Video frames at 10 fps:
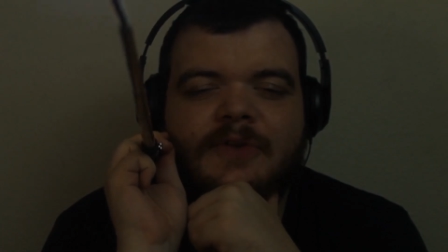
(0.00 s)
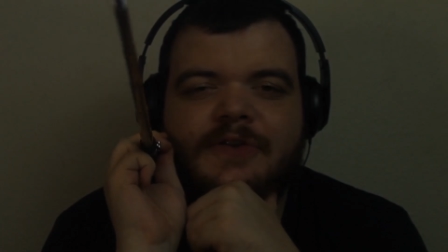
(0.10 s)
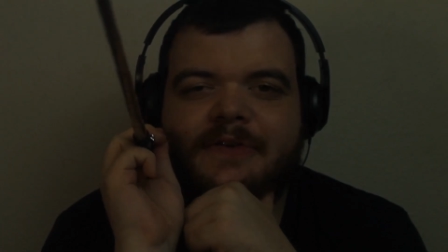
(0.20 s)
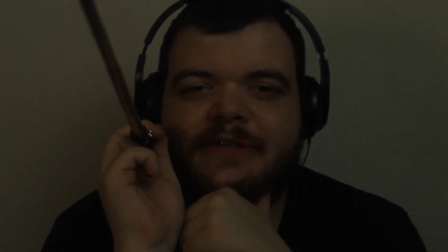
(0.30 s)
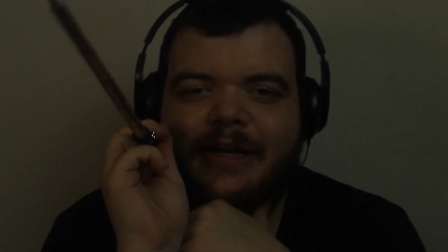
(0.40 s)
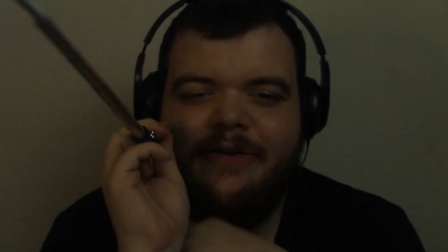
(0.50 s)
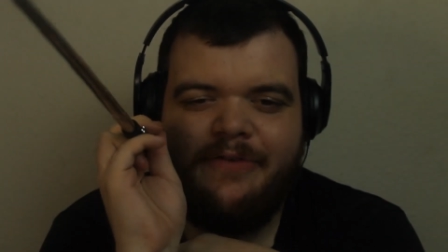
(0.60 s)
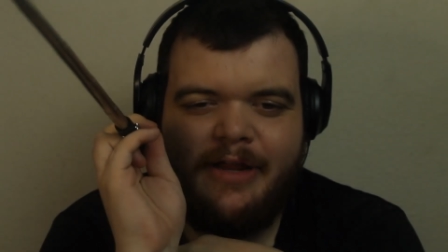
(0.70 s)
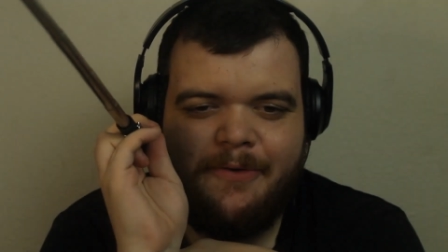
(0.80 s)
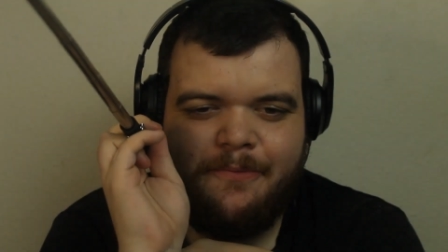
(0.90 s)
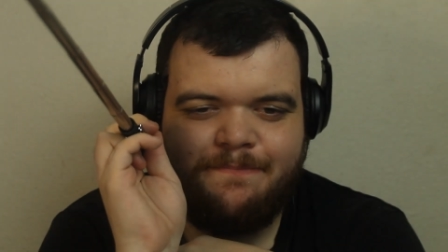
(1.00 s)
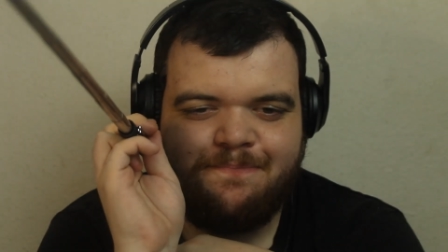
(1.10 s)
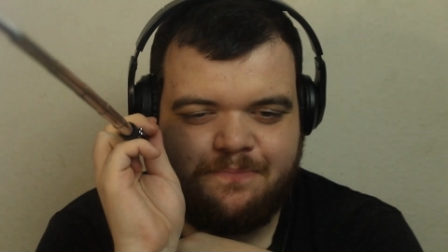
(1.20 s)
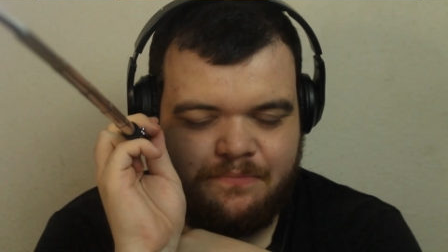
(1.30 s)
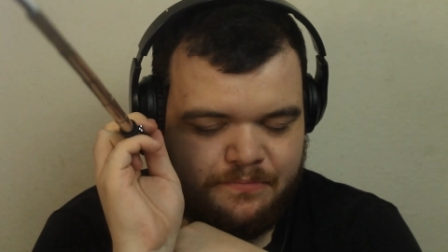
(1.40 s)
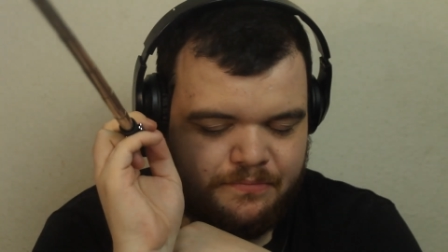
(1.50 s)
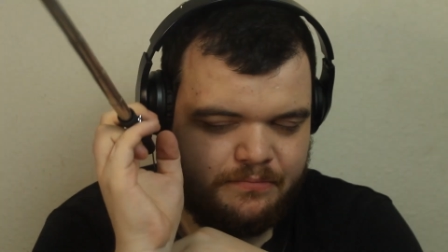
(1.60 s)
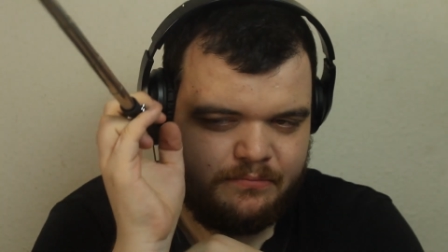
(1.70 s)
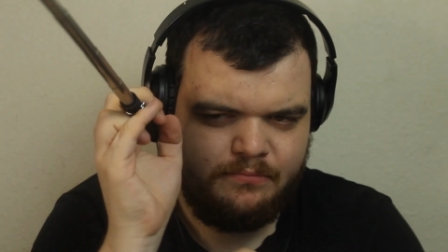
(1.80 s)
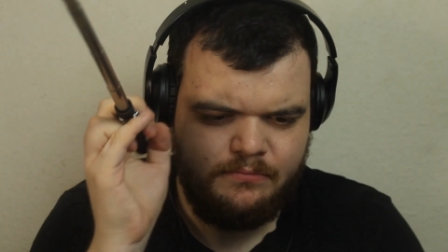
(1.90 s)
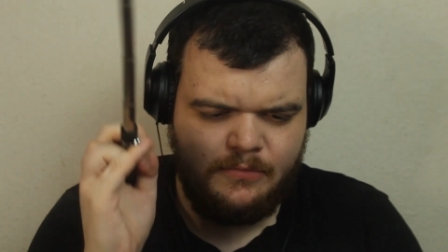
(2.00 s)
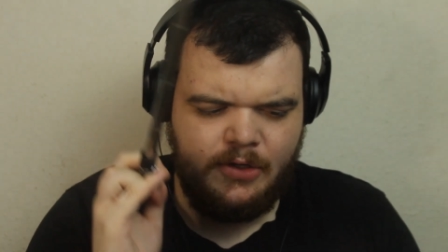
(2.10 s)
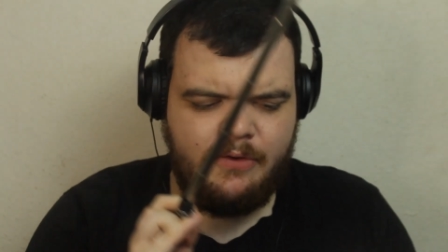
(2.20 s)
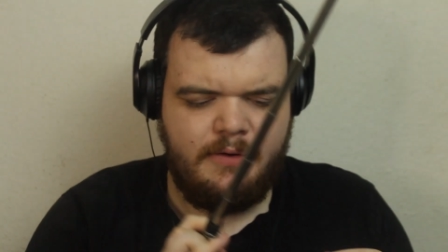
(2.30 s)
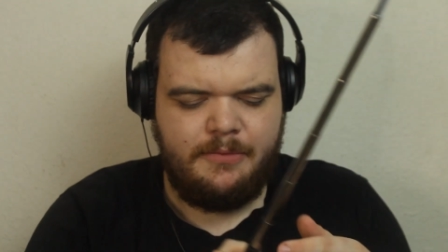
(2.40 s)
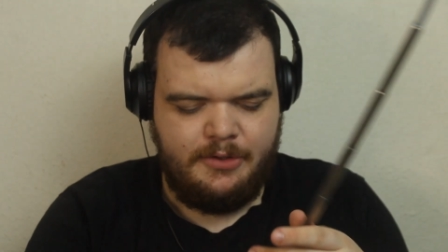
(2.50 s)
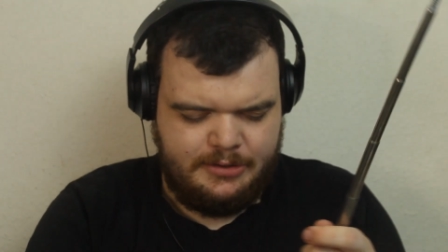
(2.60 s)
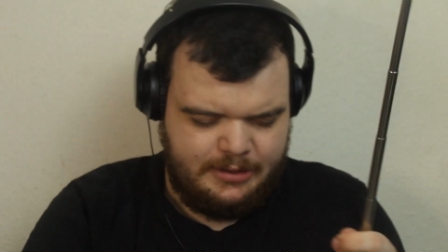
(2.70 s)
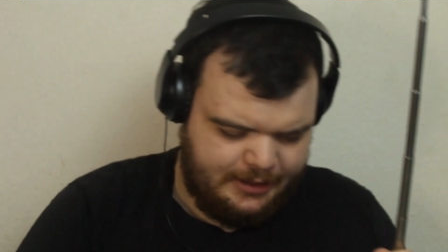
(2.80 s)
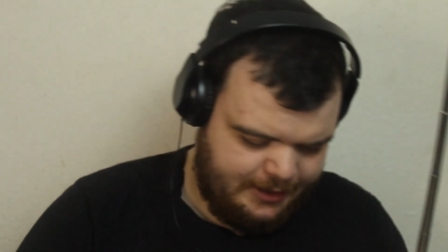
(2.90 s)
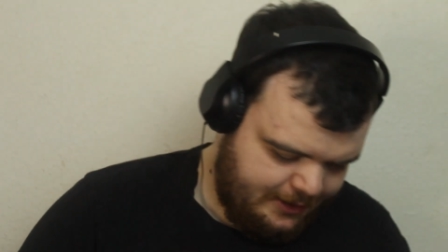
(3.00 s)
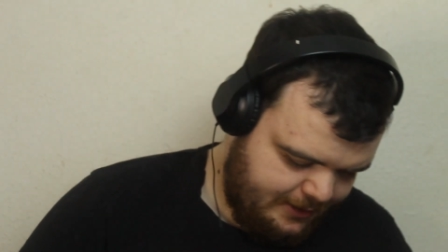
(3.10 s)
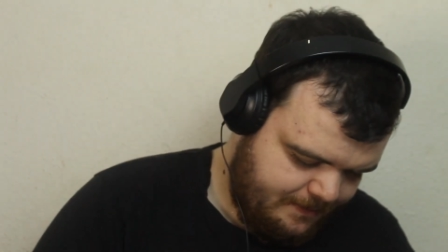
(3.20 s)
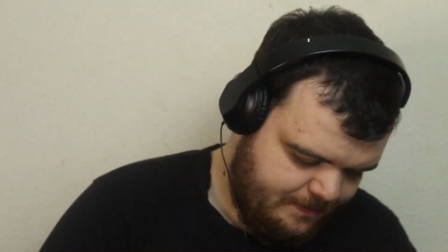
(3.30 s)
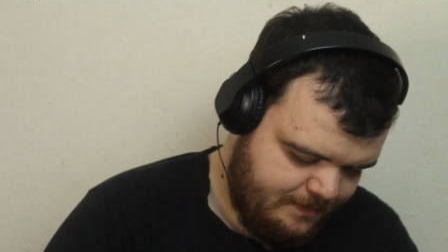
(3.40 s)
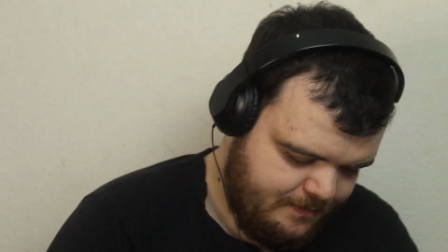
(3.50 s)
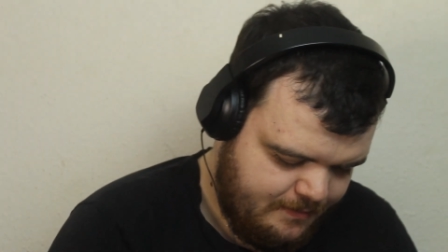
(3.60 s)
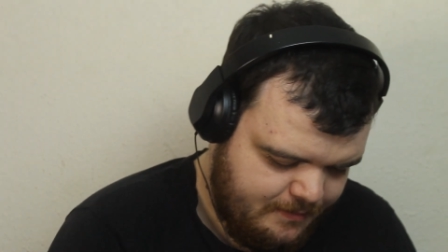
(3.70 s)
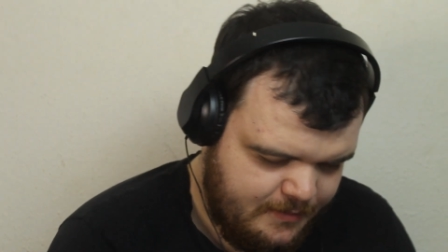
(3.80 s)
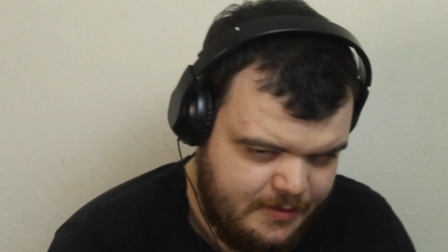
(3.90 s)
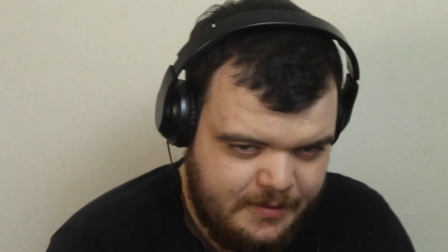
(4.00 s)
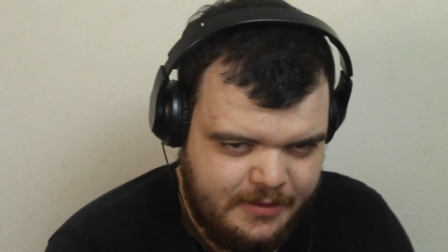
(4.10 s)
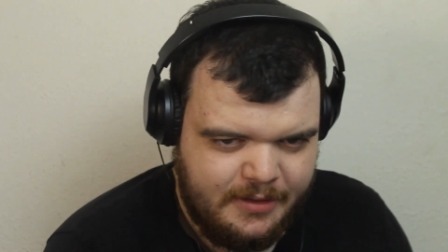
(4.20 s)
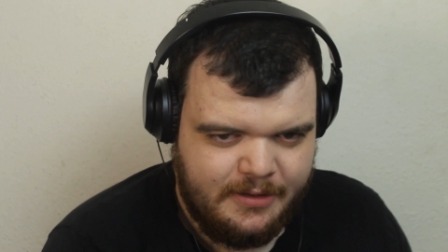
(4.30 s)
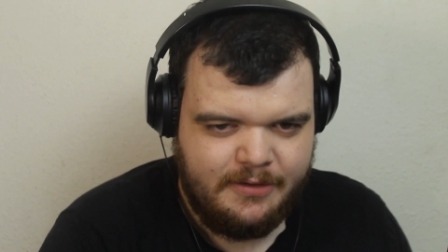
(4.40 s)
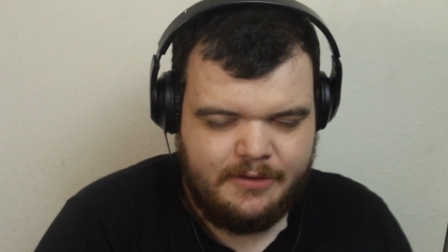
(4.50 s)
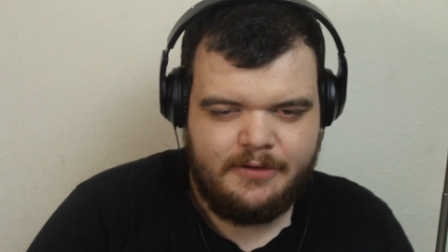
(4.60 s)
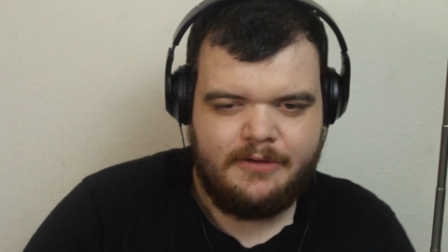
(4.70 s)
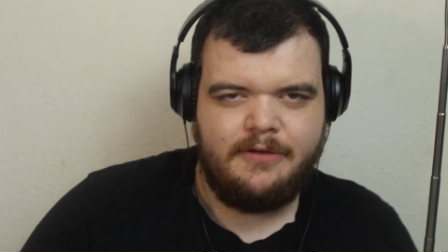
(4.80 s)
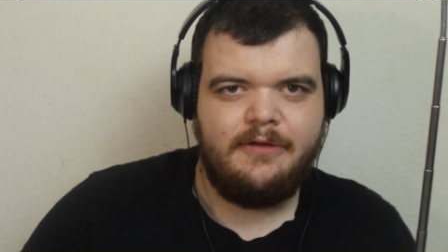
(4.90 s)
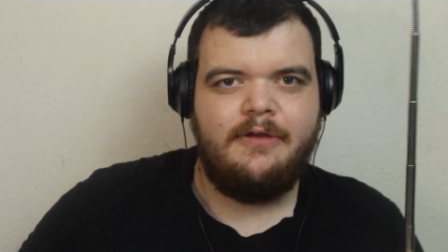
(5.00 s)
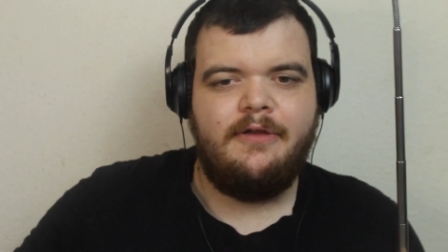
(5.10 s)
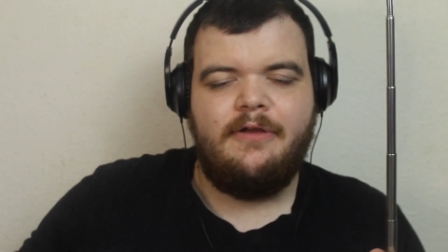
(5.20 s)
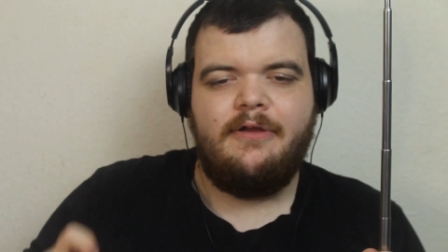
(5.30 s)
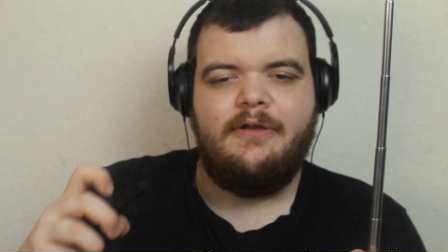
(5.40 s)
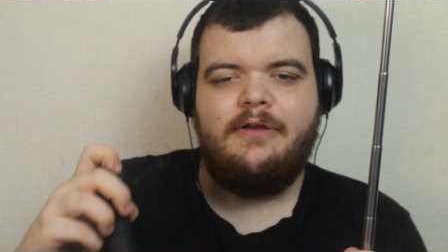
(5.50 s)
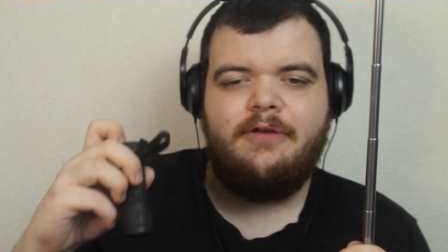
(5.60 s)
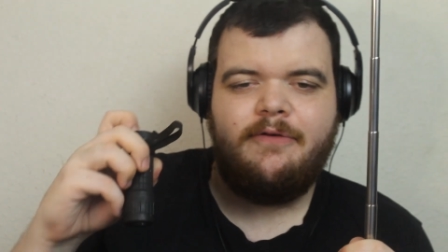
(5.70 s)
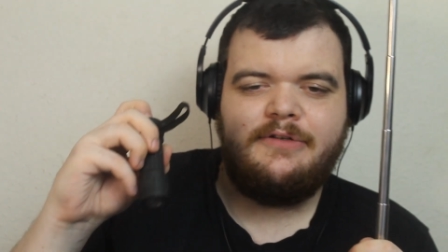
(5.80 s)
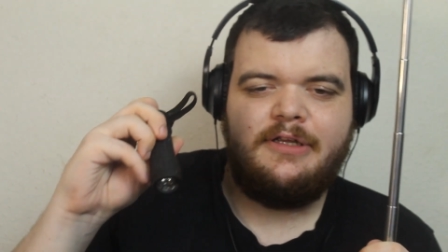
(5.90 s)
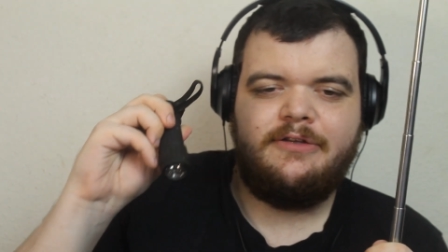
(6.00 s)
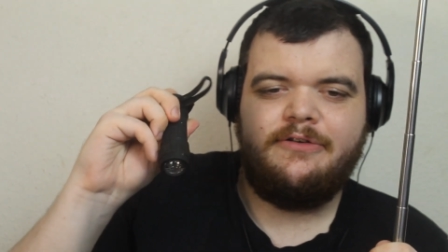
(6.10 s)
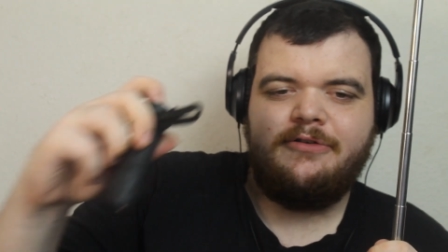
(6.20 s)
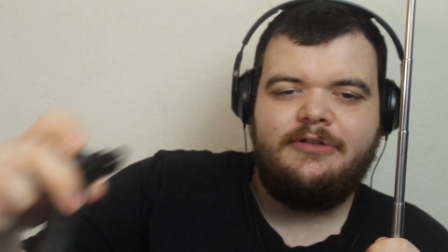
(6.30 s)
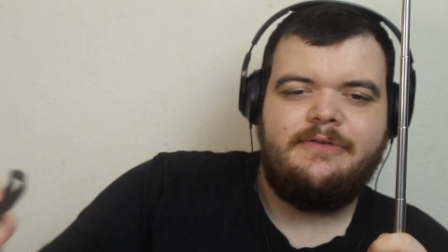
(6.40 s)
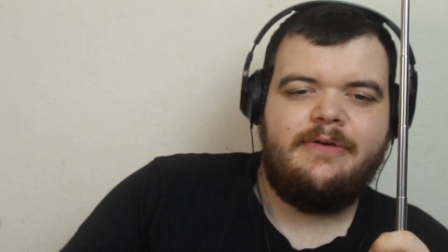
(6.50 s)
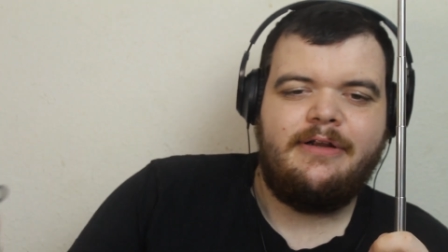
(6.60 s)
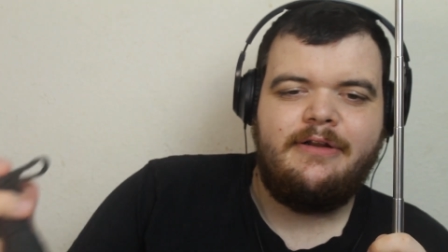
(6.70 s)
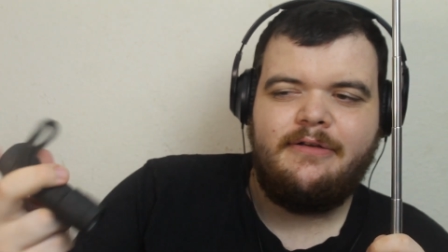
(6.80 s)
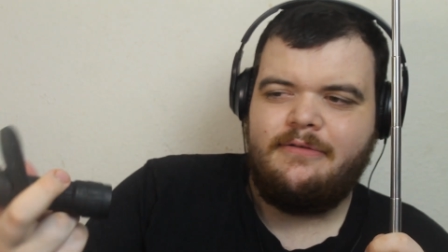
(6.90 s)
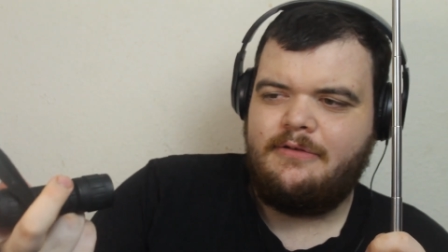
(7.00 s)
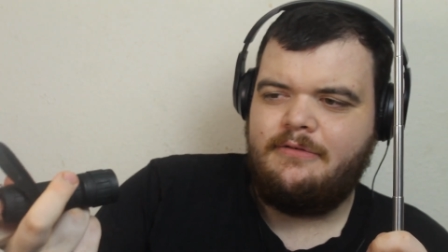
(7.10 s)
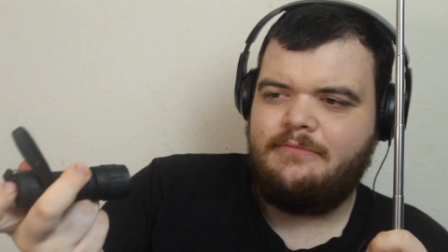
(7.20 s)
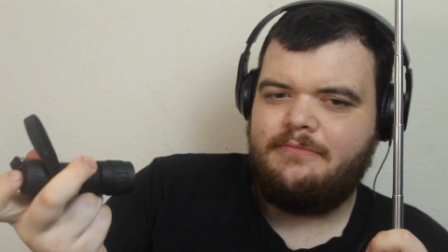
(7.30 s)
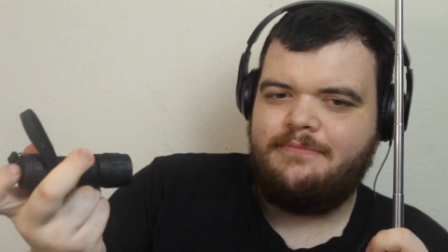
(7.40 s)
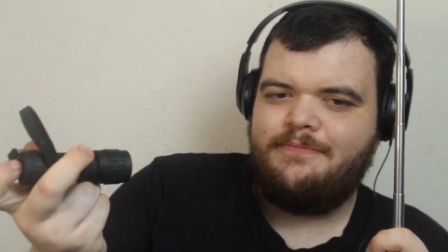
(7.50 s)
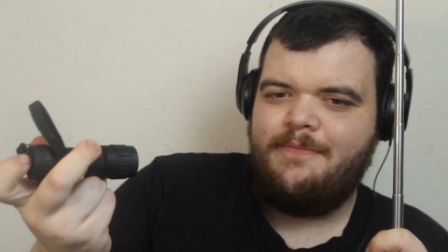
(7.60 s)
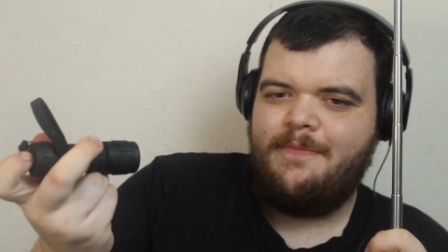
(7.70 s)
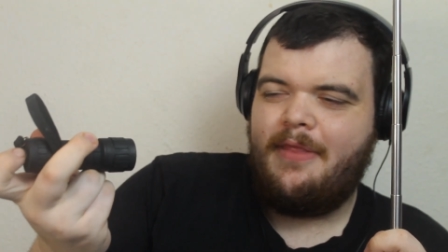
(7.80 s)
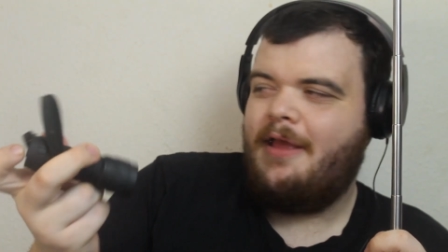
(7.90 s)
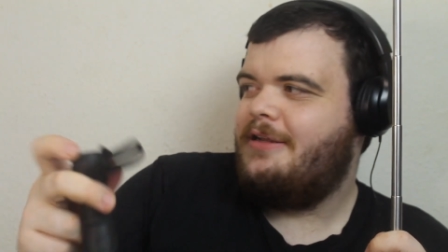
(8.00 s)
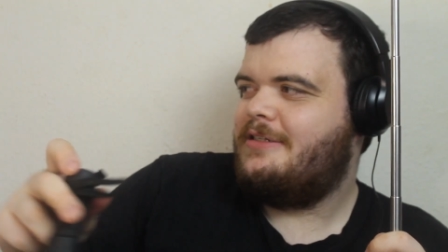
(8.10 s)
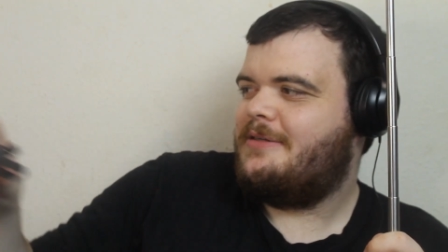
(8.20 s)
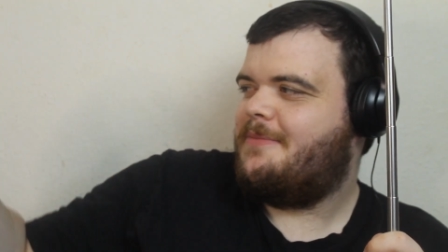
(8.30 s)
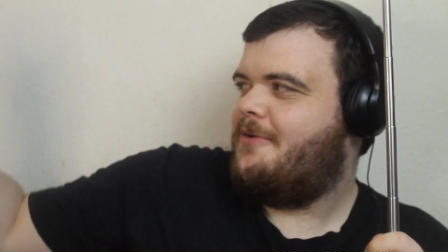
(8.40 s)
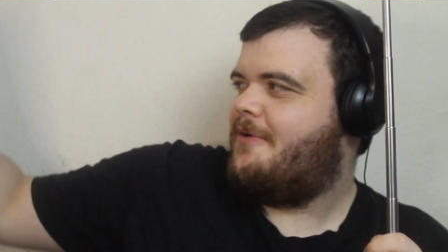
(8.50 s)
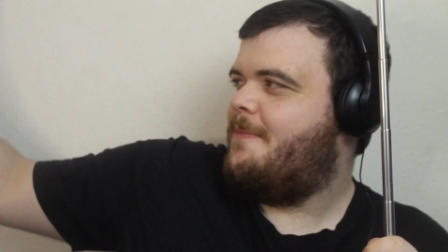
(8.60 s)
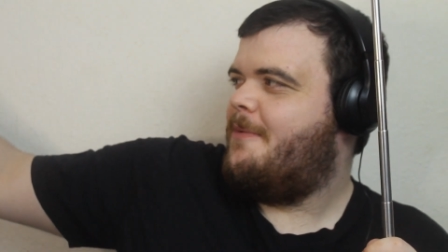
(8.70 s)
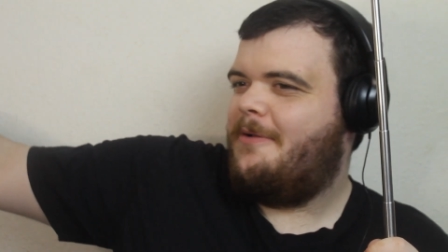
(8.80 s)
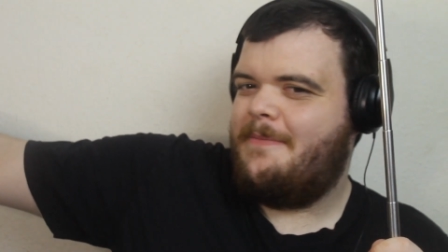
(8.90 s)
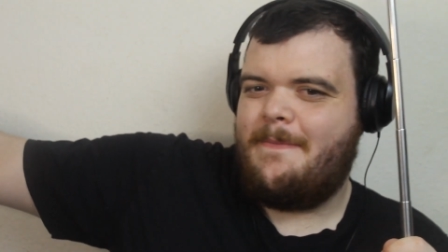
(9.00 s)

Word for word: So instead of now, where I'm usually like, I another. I always keep torches around. Oh, that's a broken one.